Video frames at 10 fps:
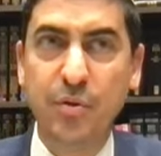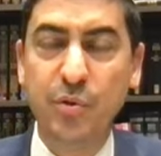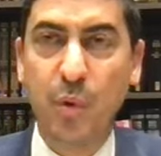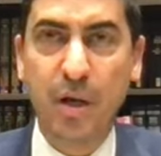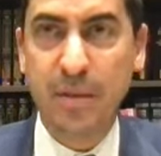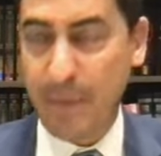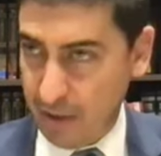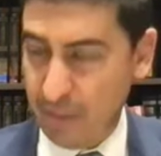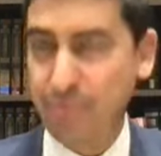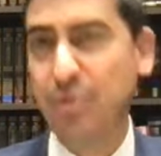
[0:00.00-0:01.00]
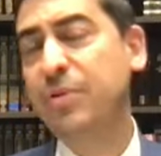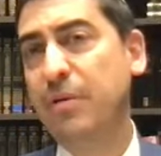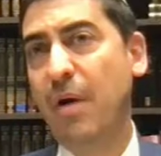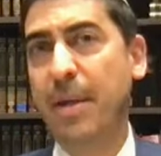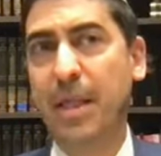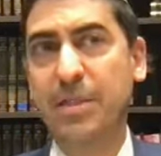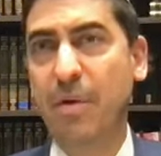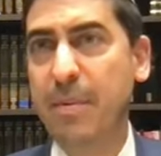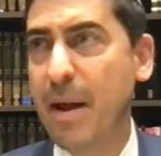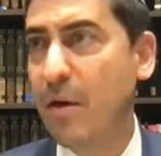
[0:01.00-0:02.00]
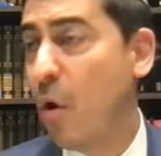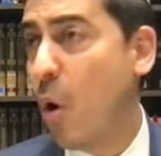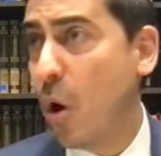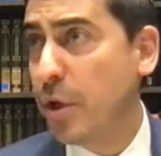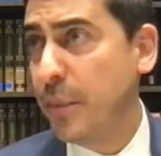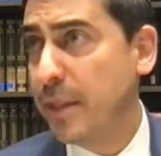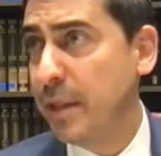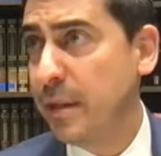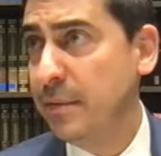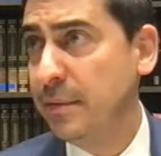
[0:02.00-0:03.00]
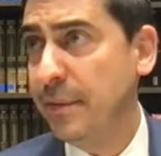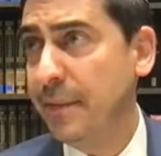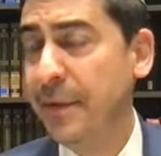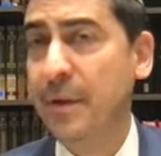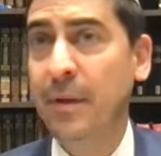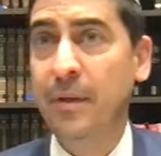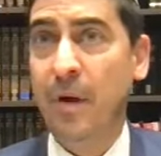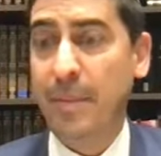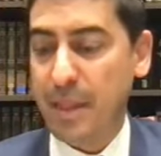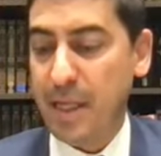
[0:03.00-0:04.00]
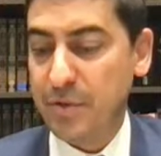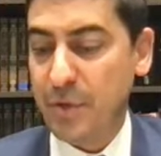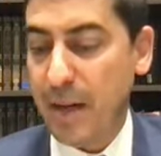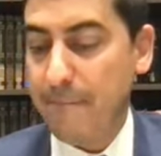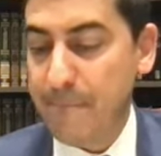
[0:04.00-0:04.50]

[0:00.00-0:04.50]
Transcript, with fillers: who's one of the Bari Plukta, Rabbi Eliezer, Rabbi Meir are arguing here. Rabbi Eliezer, in a